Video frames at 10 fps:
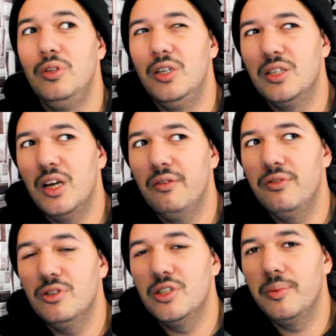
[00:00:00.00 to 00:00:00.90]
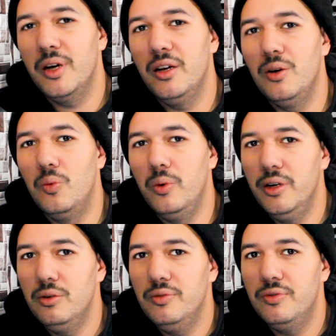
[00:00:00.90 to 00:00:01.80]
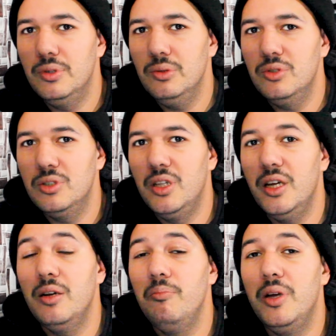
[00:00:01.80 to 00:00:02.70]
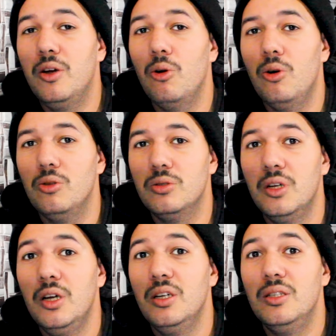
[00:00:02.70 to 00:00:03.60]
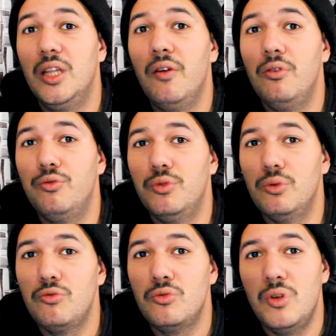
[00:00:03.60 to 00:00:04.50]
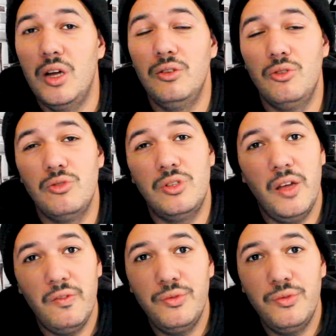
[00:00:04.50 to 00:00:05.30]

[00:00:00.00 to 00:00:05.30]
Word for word: discover some kind of weird fruits, they can be called devil fruits, and those devil